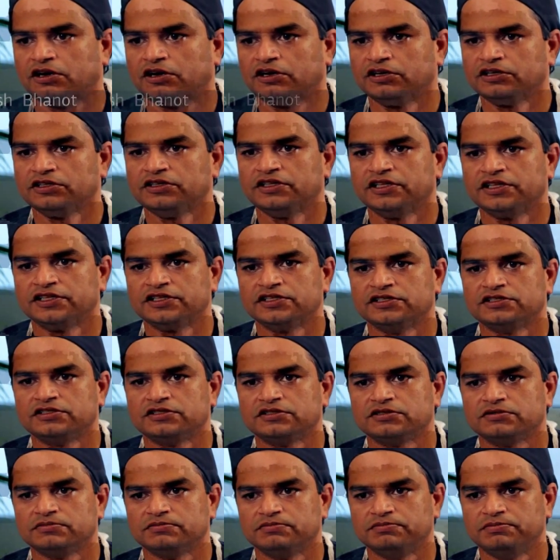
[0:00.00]
or there
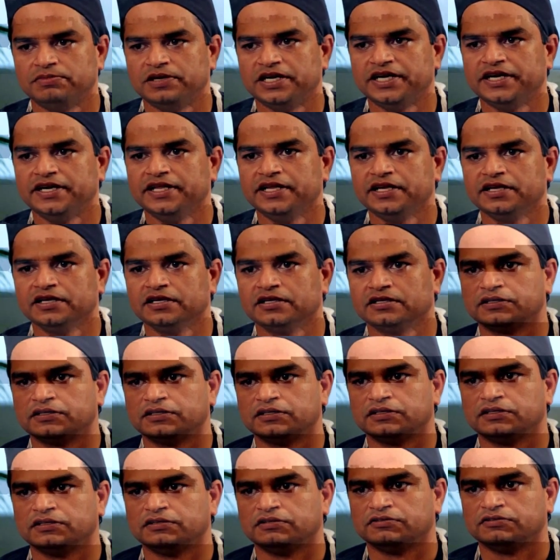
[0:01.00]
is bleeding
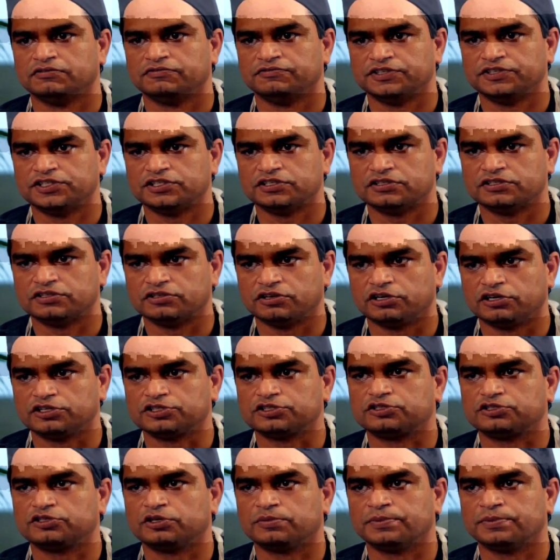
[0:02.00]
which is
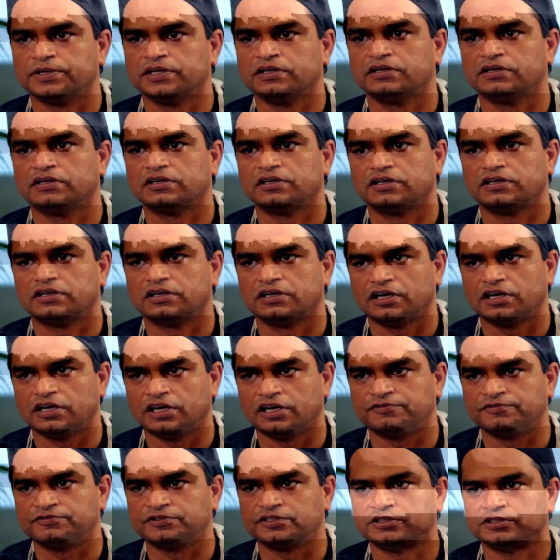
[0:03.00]
not stopping
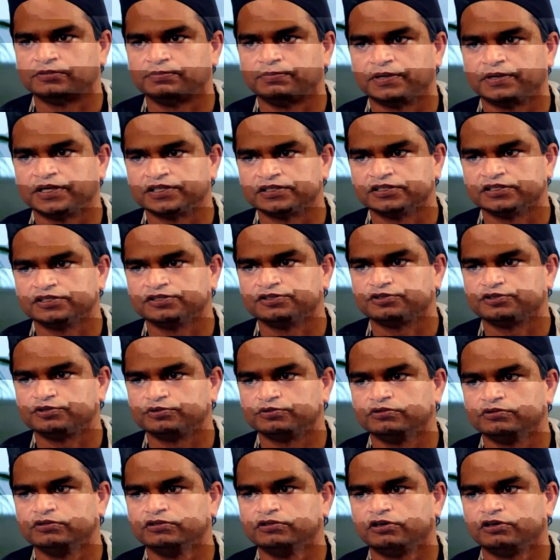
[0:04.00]
after passing
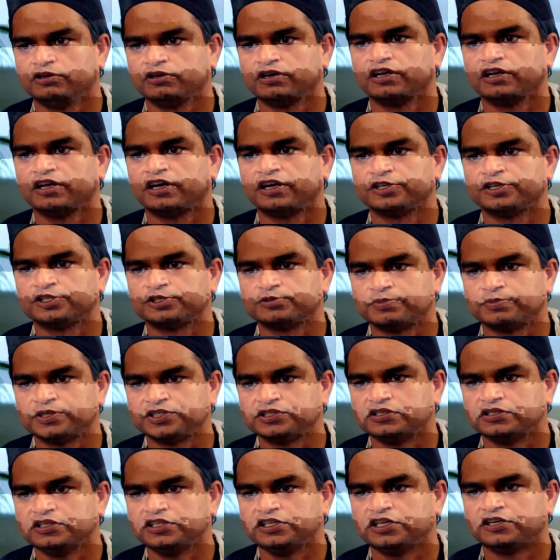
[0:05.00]
stool, or
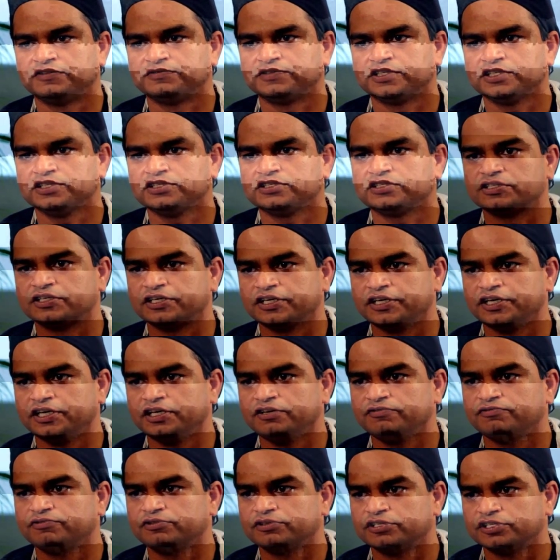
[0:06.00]
especially after
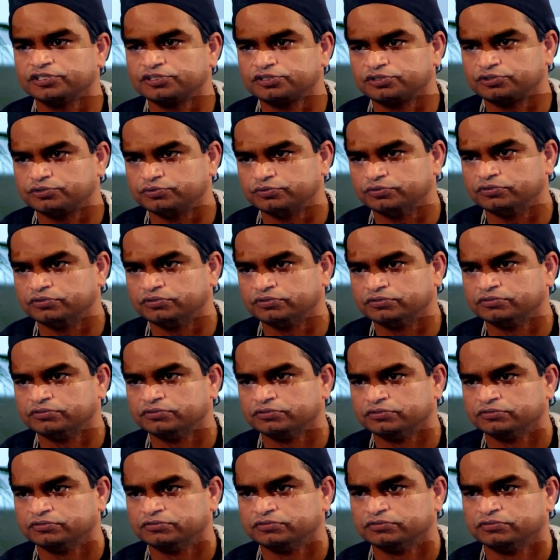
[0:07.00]
straining for the stool.
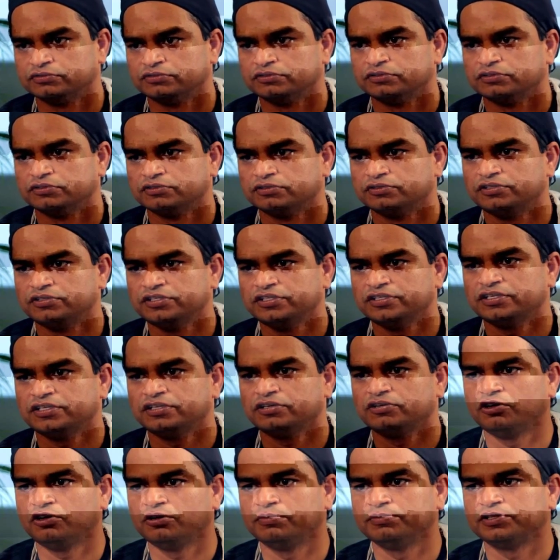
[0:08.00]
So these
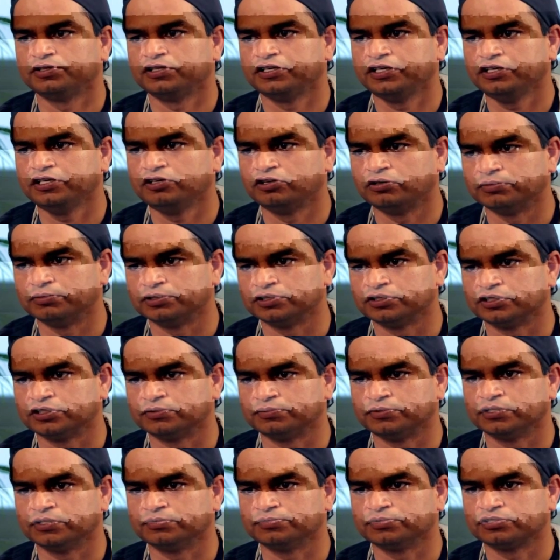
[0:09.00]
are the three common
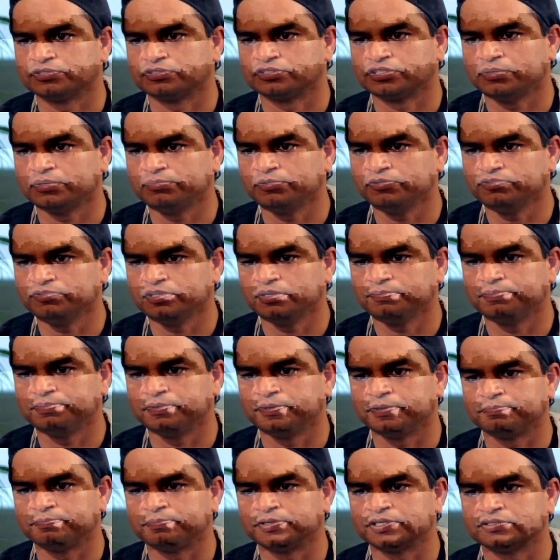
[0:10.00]
symptoms. Some of the
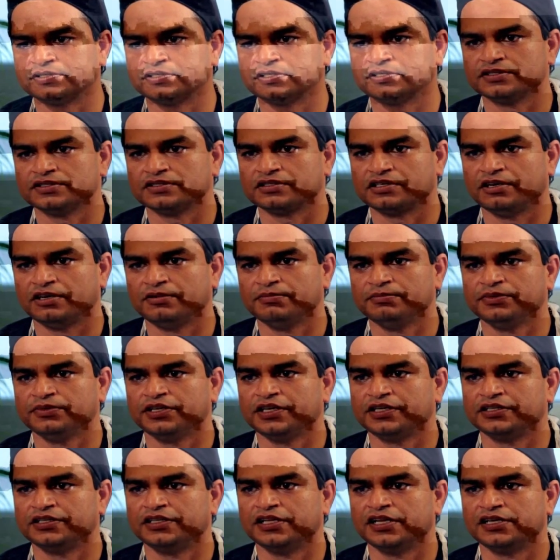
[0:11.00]
persons
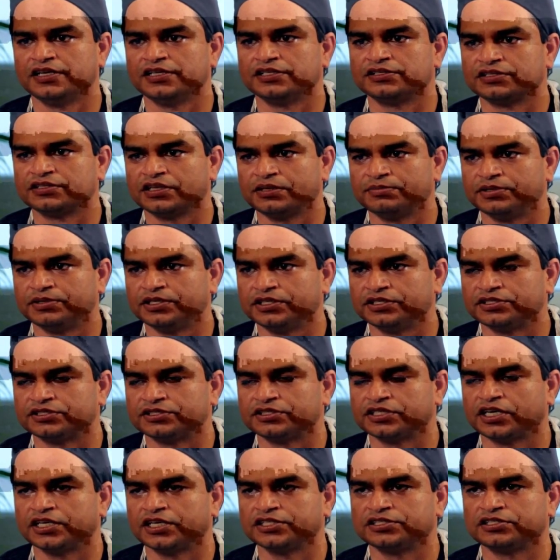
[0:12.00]
come that there is some
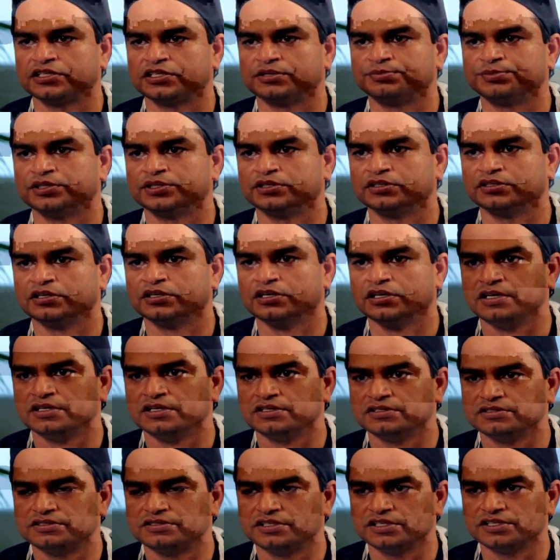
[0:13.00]
discharge coming
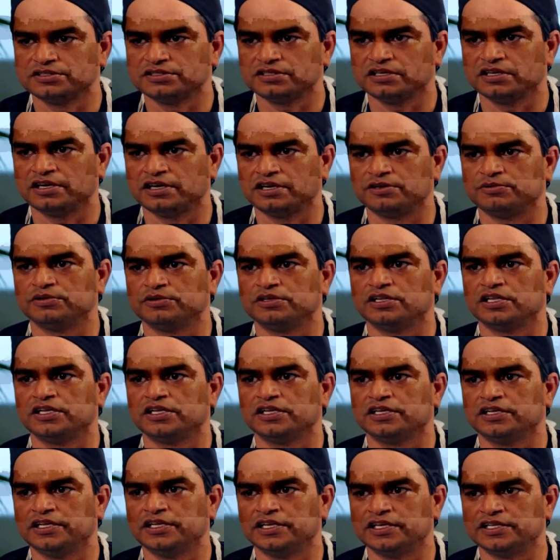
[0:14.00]
just around
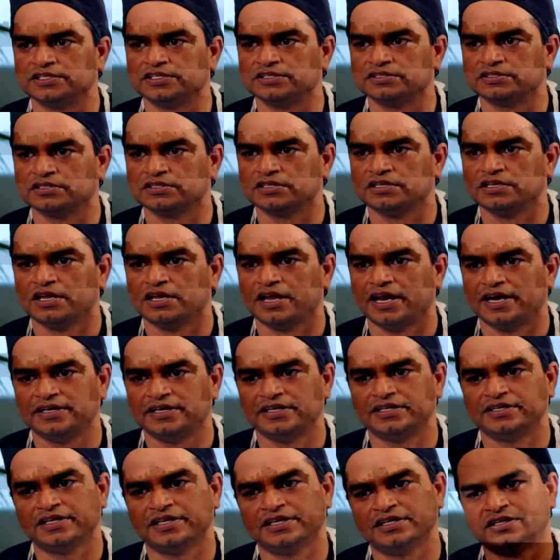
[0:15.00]
the anus,
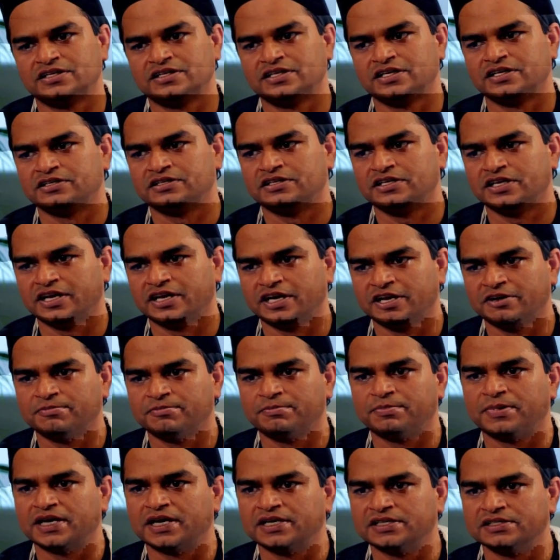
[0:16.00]
and they tell they
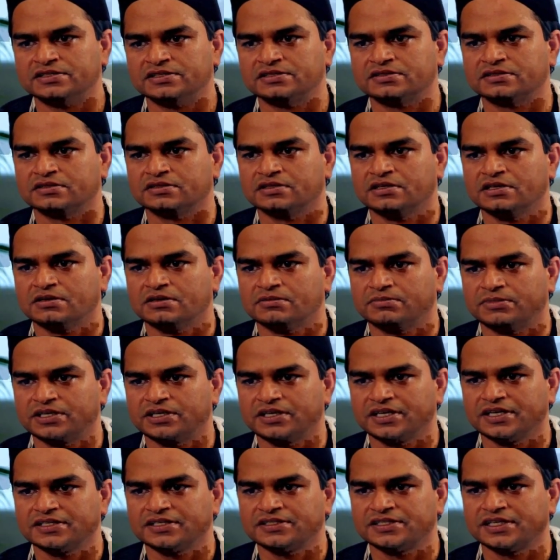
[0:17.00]
have piles.
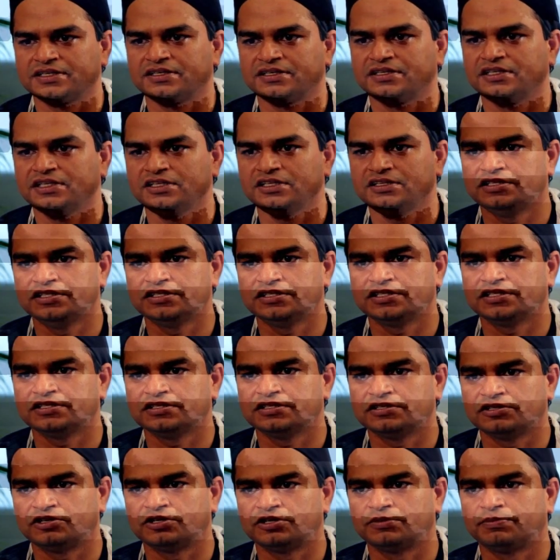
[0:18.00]
But exactly these
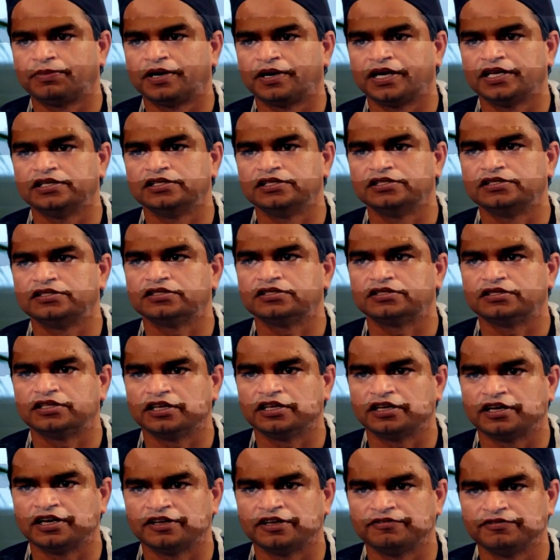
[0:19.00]
is not piles,
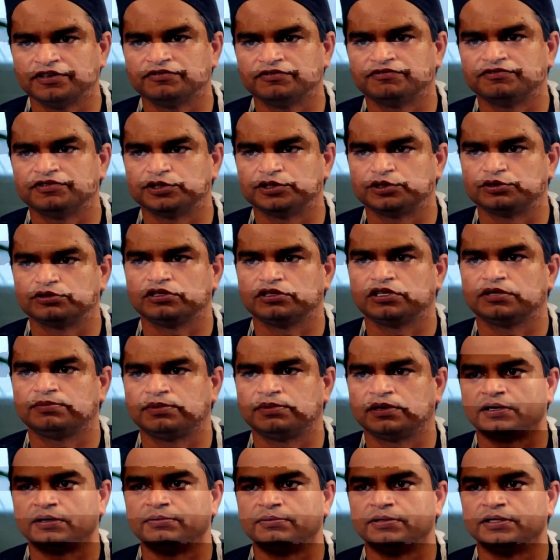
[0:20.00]
they are having
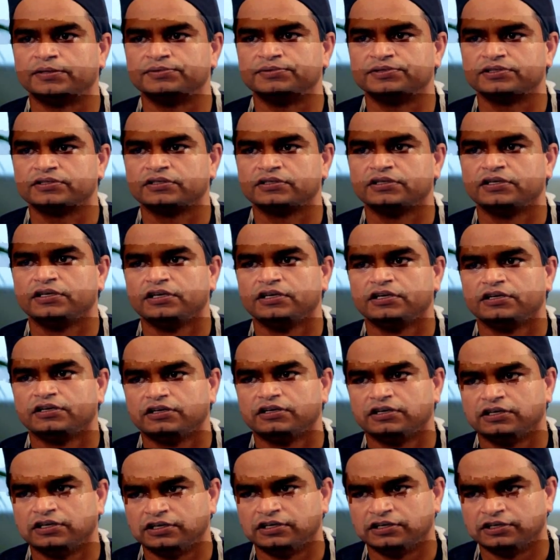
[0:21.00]
fistula problems
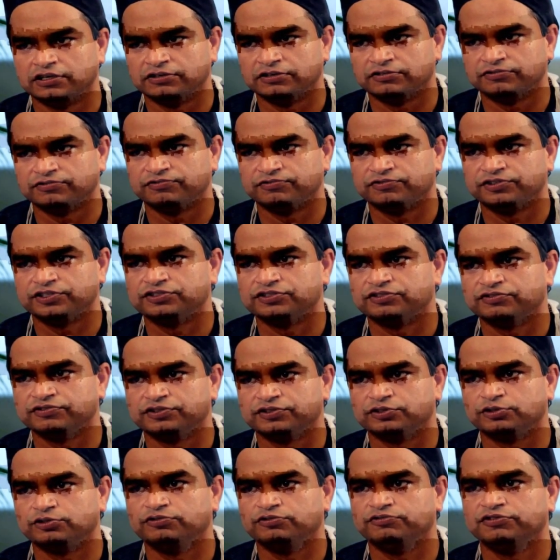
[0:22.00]
which
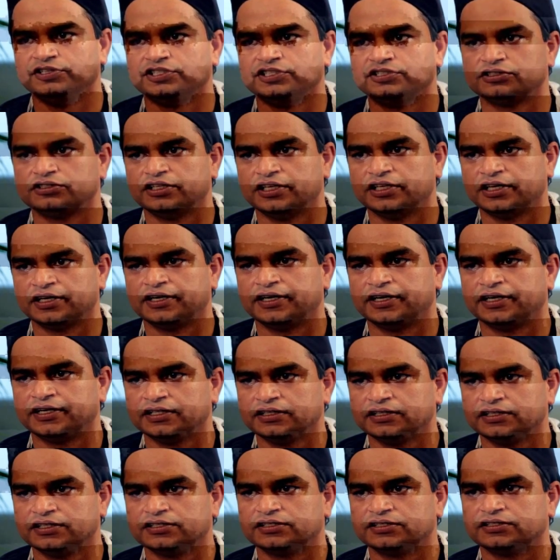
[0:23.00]
through which they are
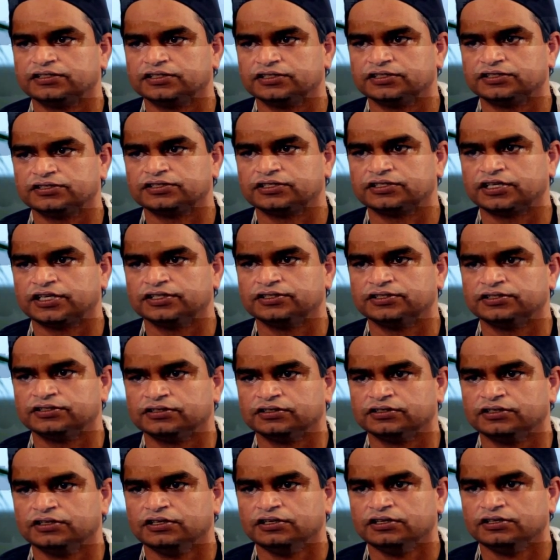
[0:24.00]
getting this discharge.